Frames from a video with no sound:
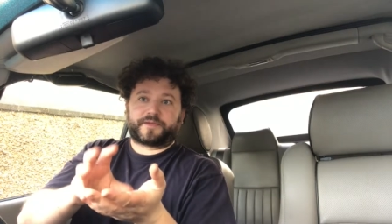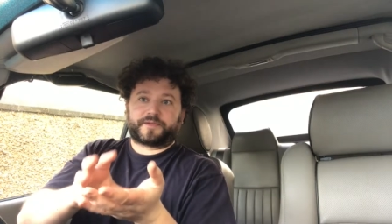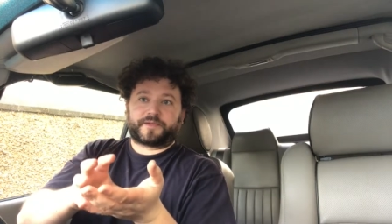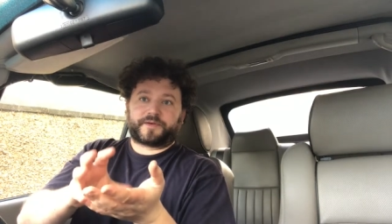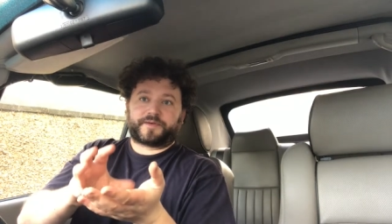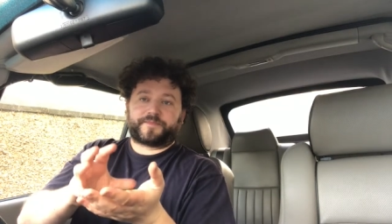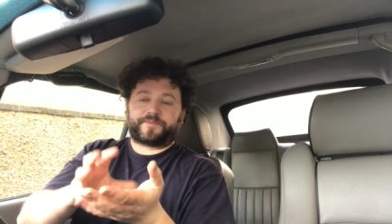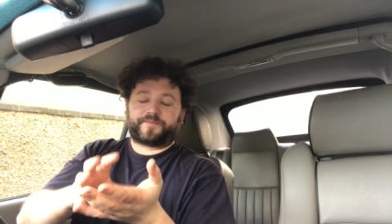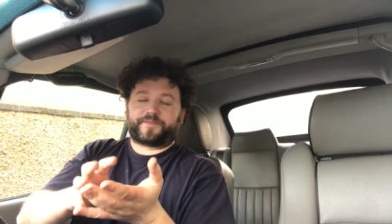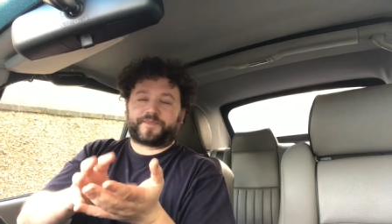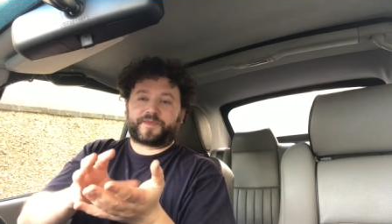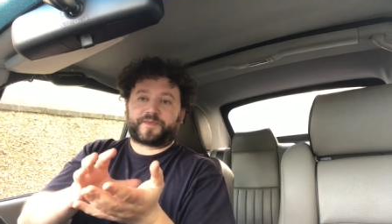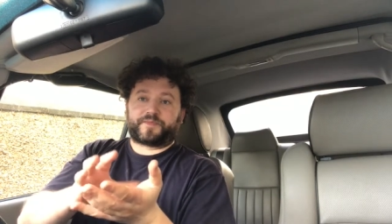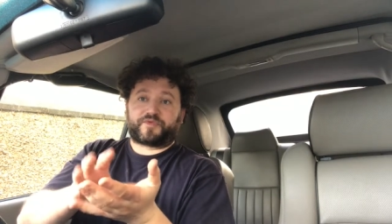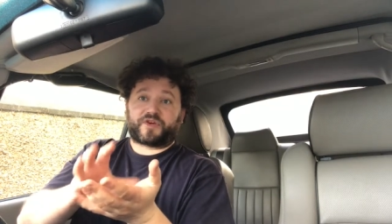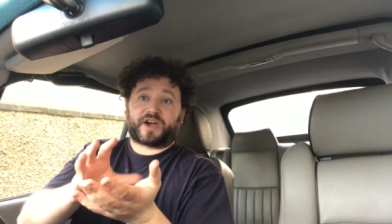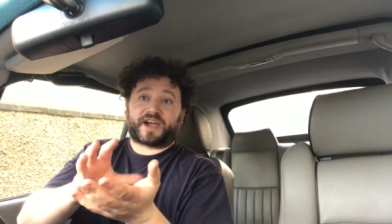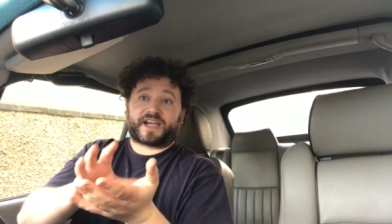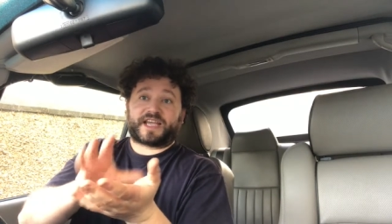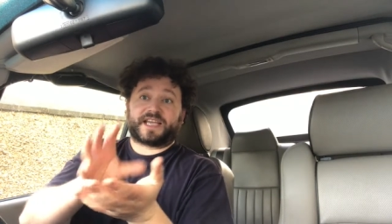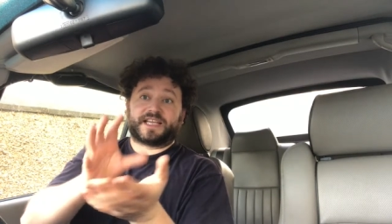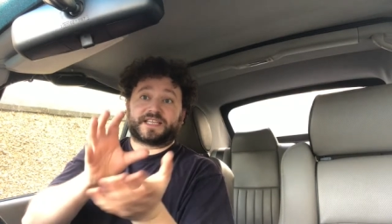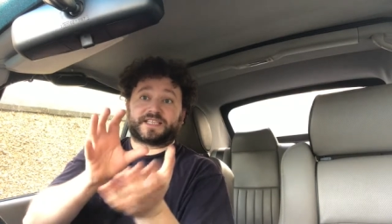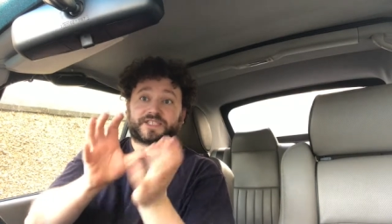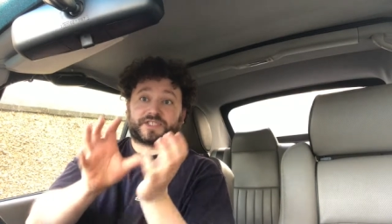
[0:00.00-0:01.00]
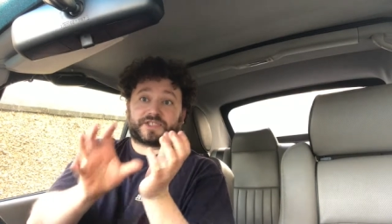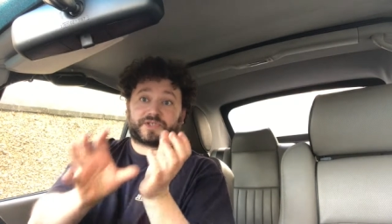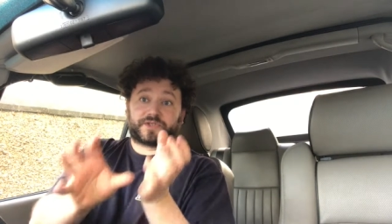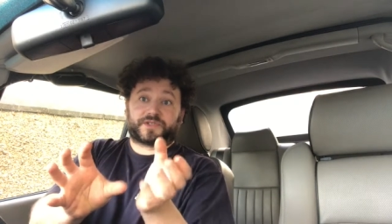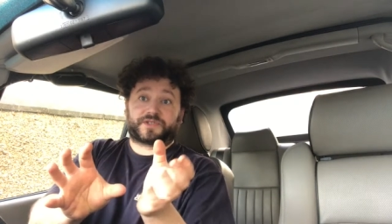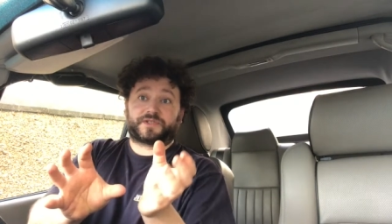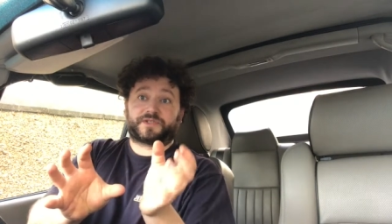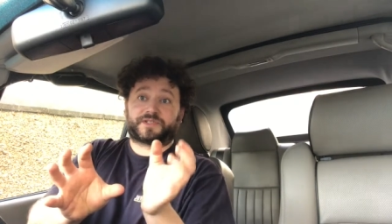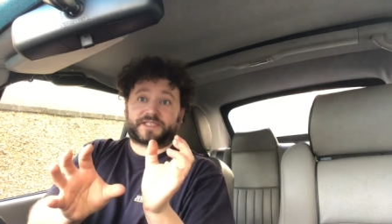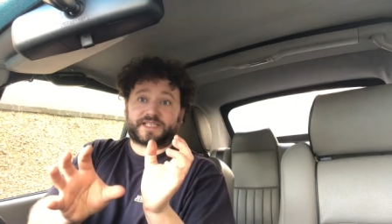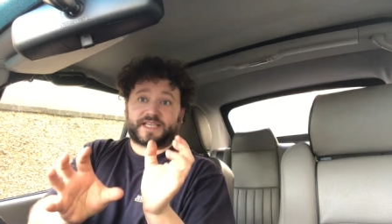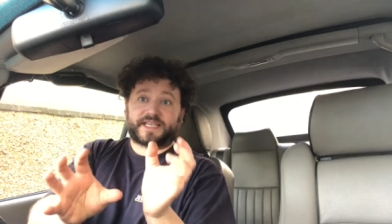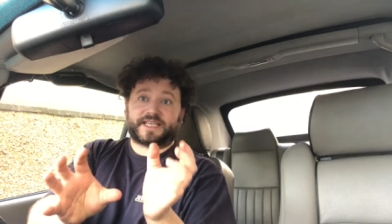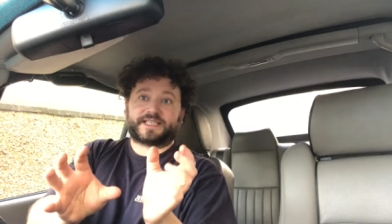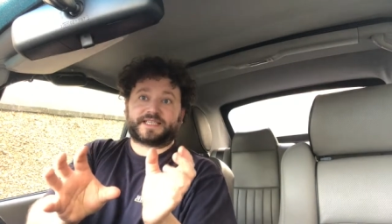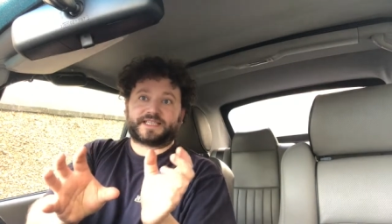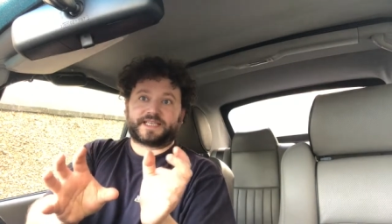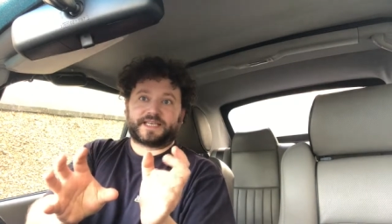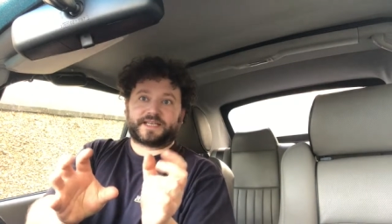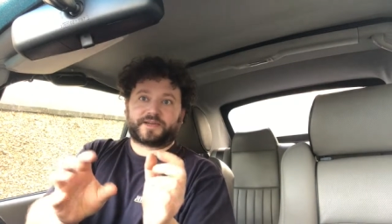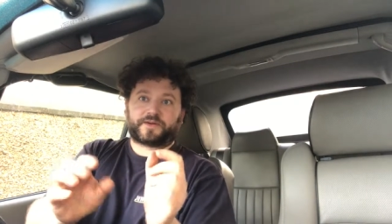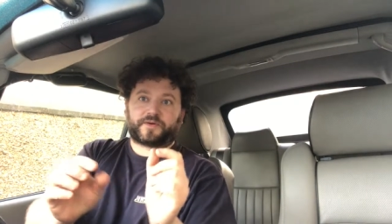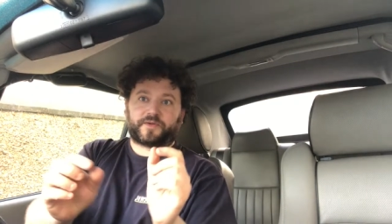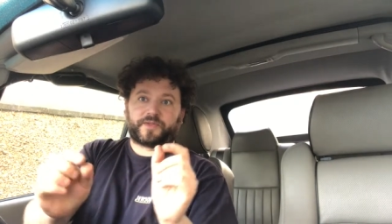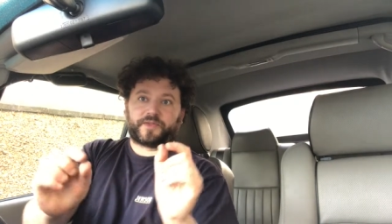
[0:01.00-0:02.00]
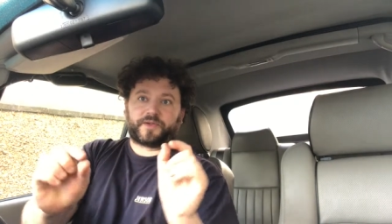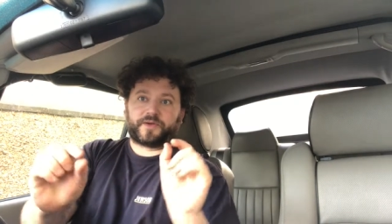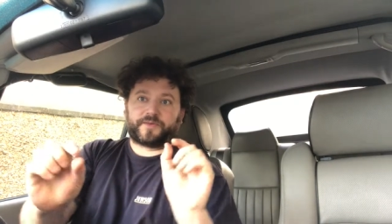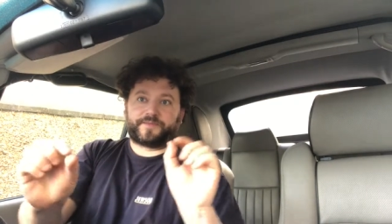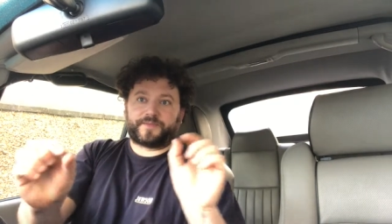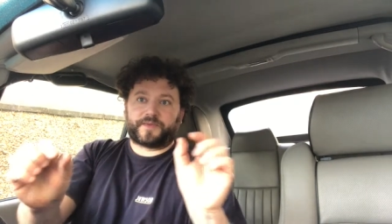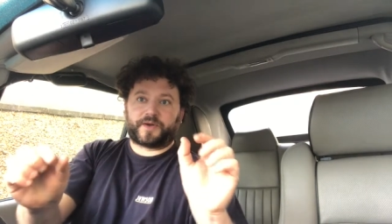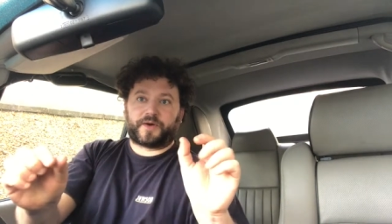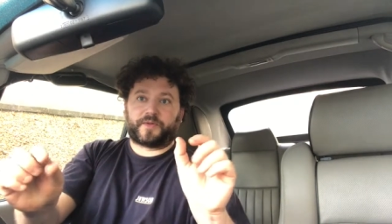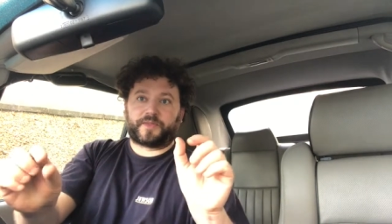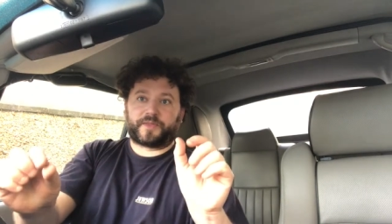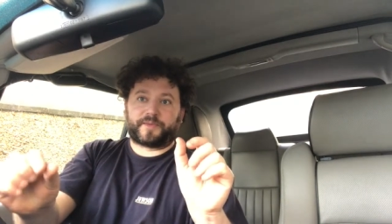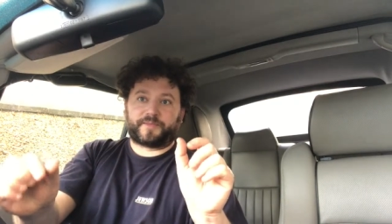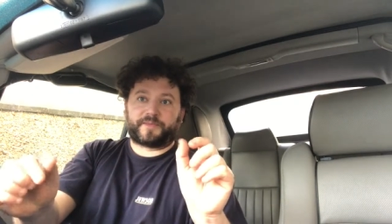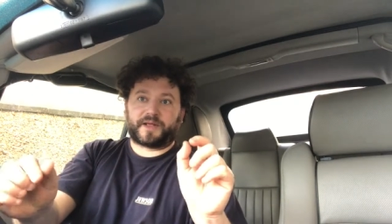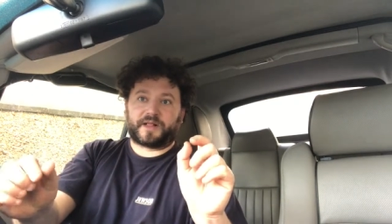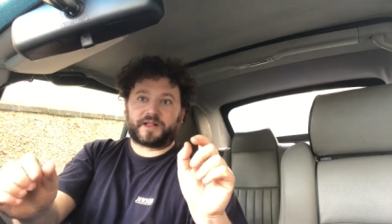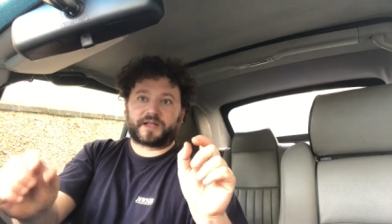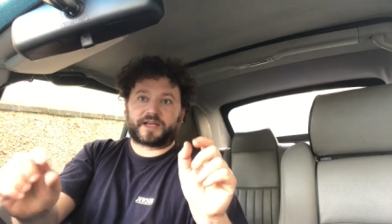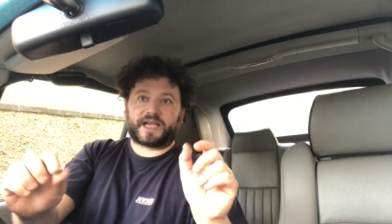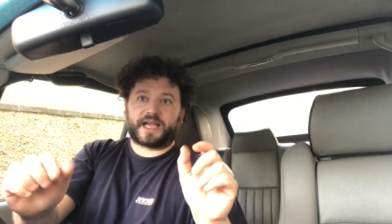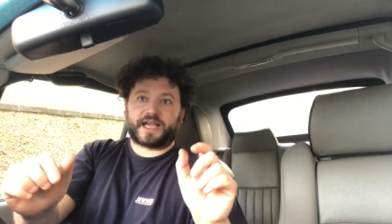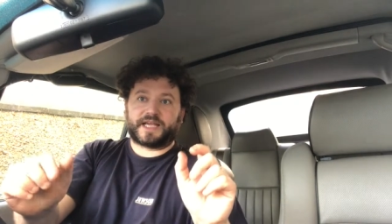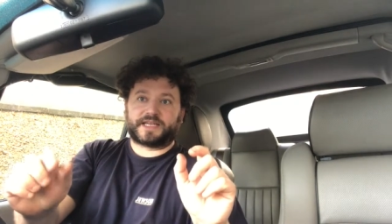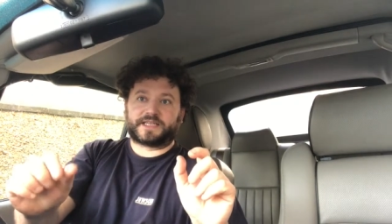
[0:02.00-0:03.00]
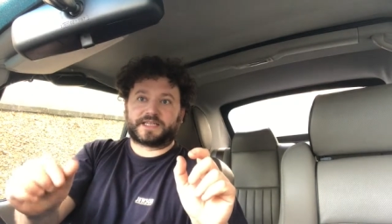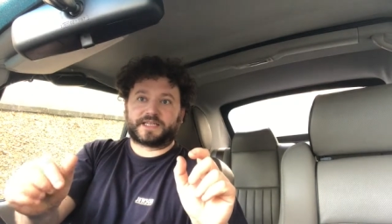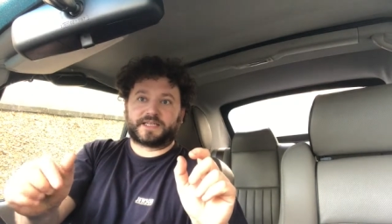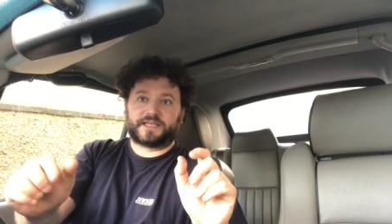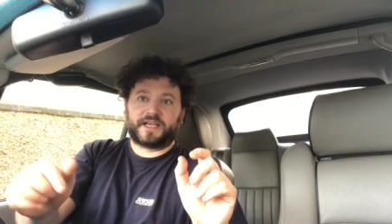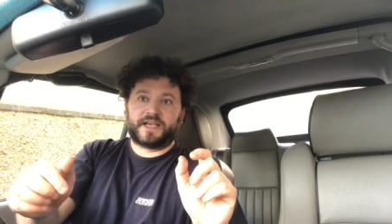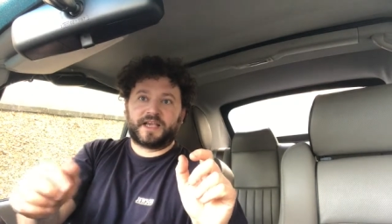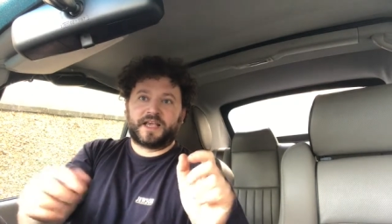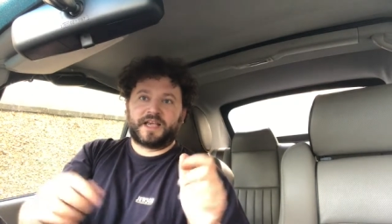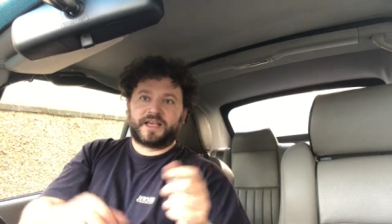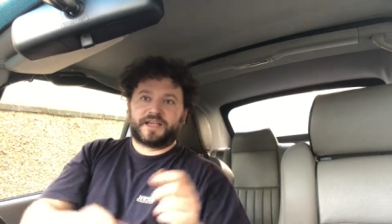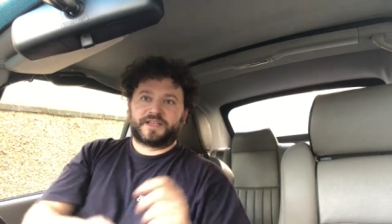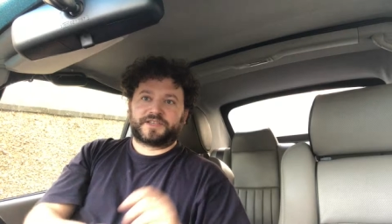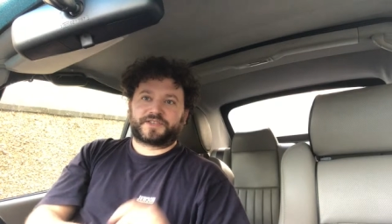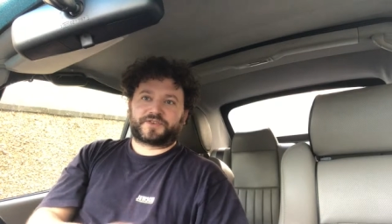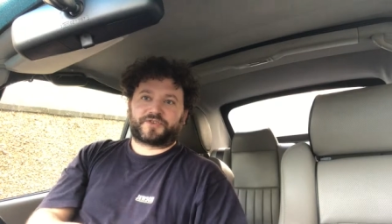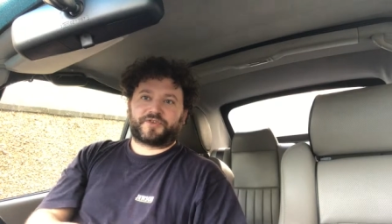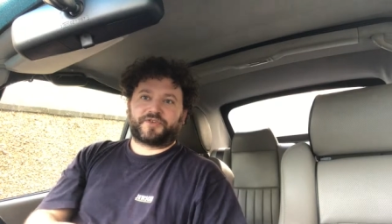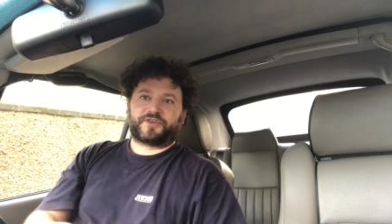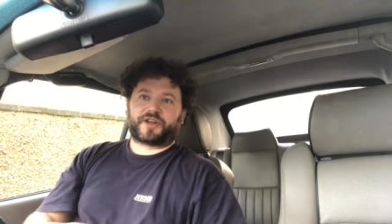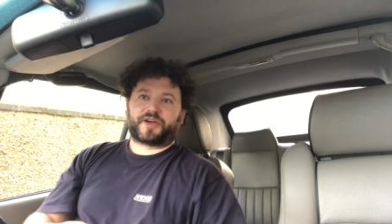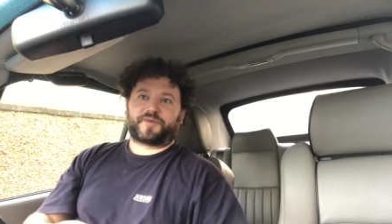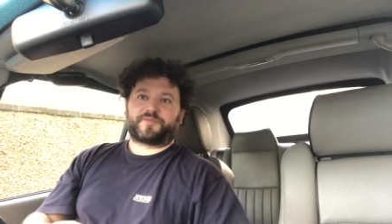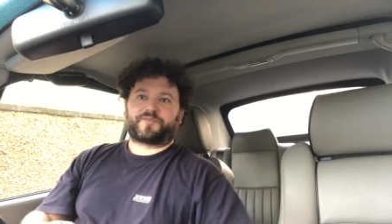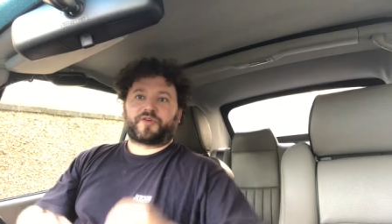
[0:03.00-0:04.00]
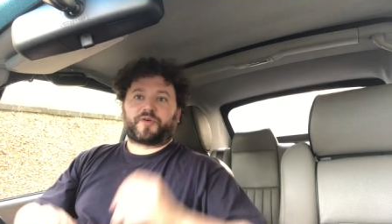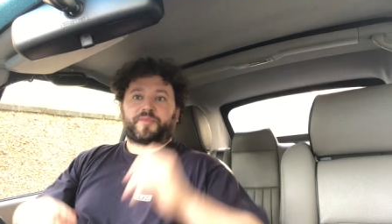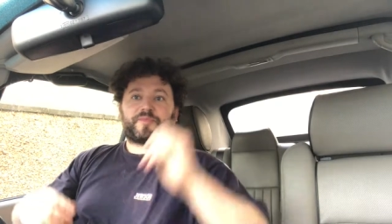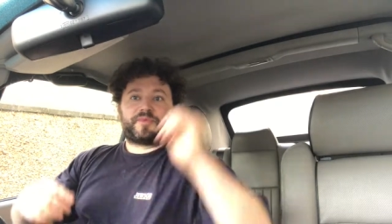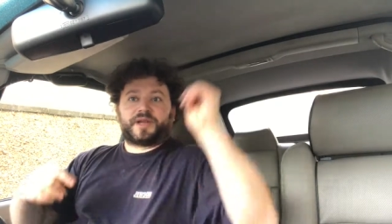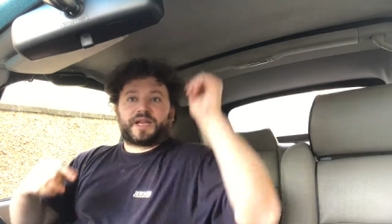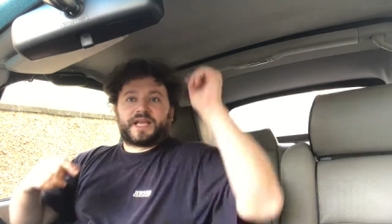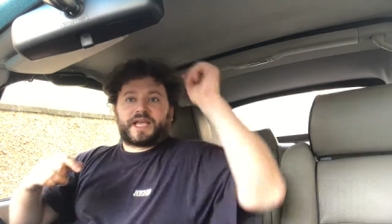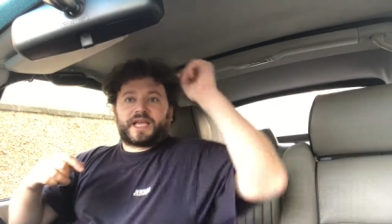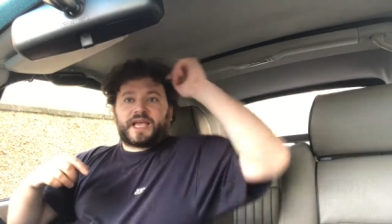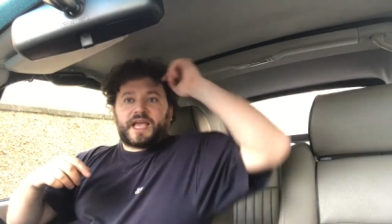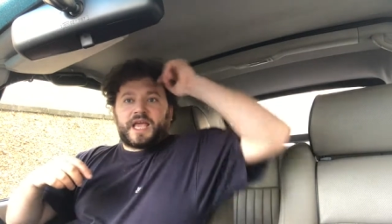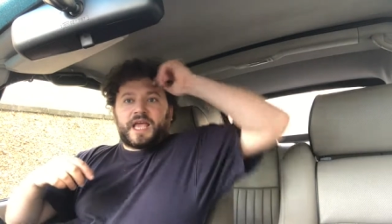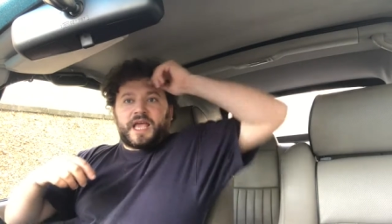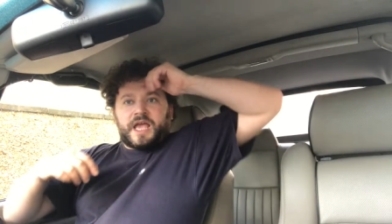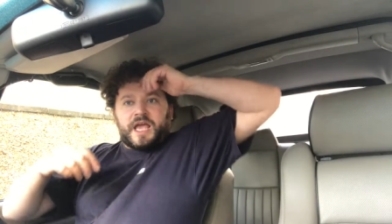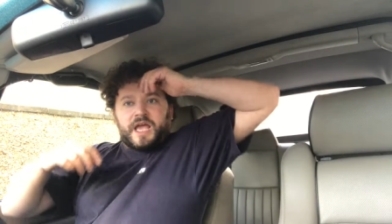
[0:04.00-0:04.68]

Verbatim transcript: the, the, brackets seated on the on the bulkhead and screwed up properly.